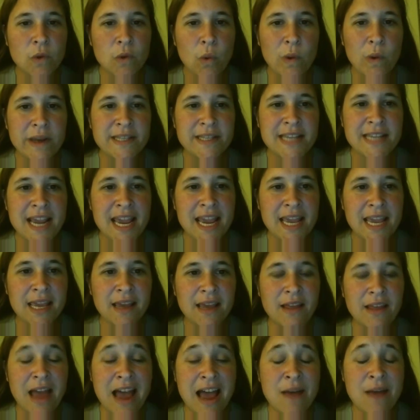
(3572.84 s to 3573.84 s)
We take
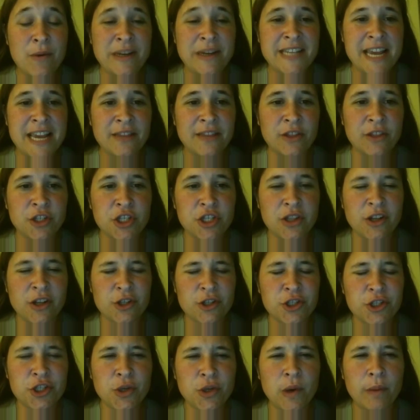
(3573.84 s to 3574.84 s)

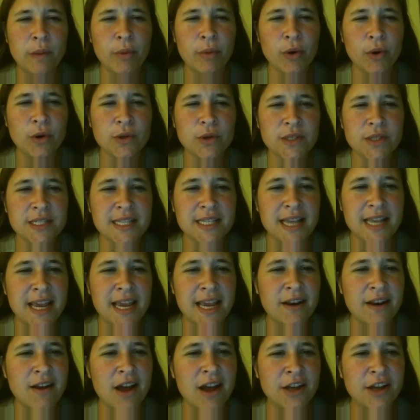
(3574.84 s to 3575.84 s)
there's chewables
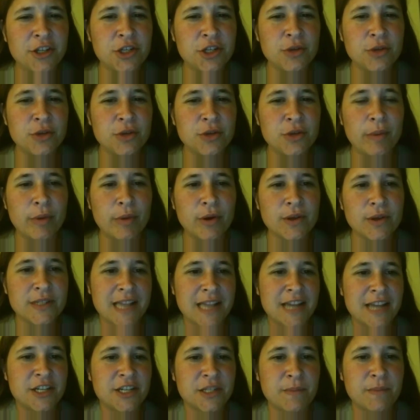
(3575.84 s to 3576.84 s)
and
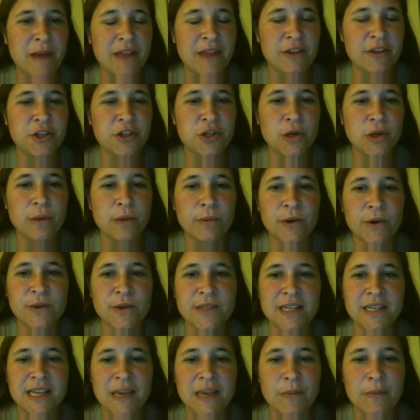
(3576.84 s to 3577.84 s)
non-chewables. I just buy the
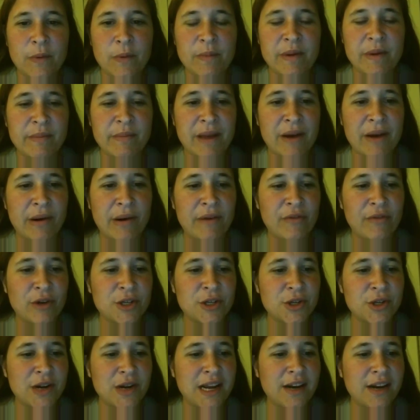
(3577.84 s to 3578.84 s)
chewables and keep them in my
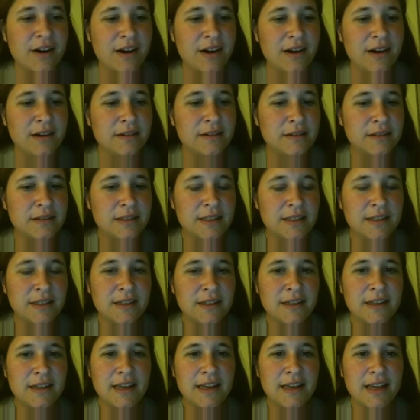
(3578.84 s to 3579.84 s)
refrigerator.
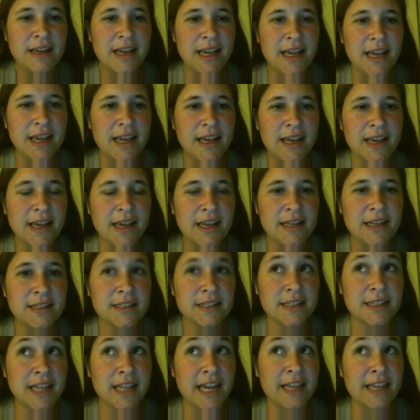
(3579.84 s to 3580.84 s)

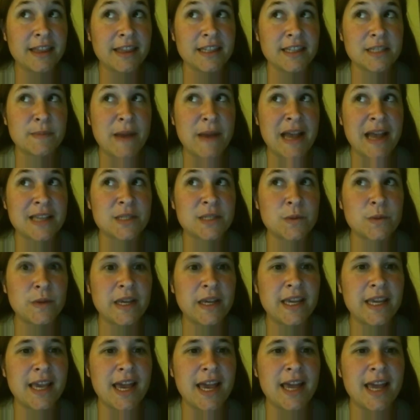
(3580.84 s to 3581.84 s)
And like this past
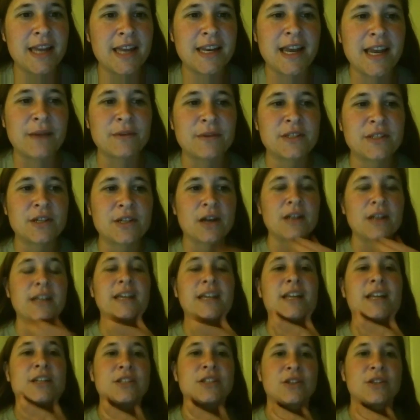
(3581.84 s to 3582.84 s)
weekend, I was starting to
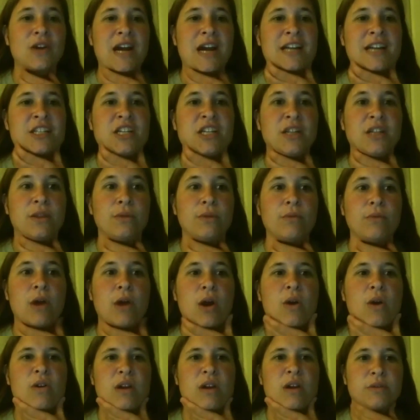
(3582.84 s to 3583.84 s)
get a scratchy
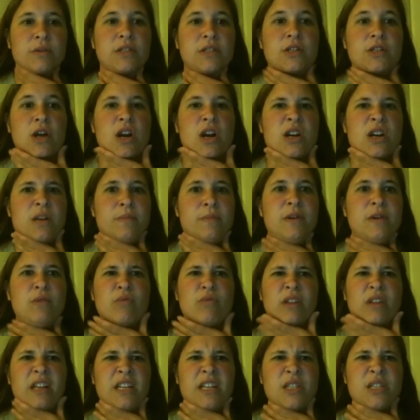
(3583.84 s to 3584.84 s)
throat and it was starting to be
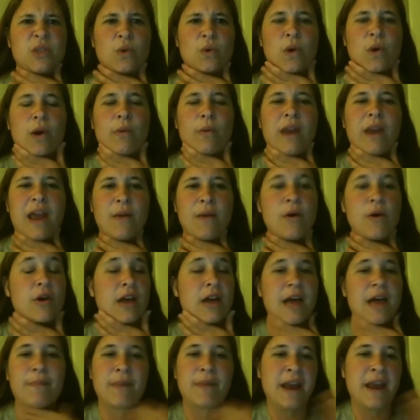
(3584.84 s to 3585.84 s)
really sore when I
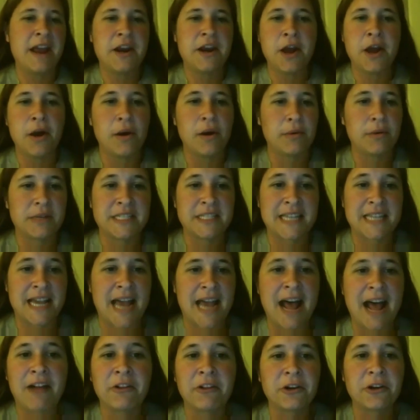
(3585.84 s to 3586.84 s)
woke up. And I know it was
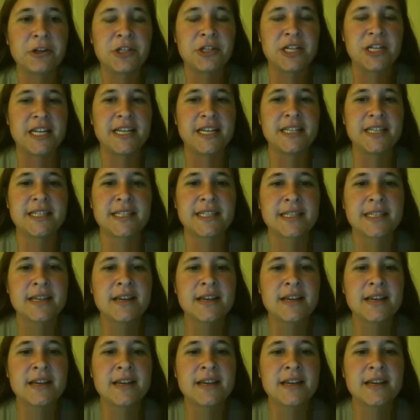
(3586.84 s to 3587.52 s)
allergies,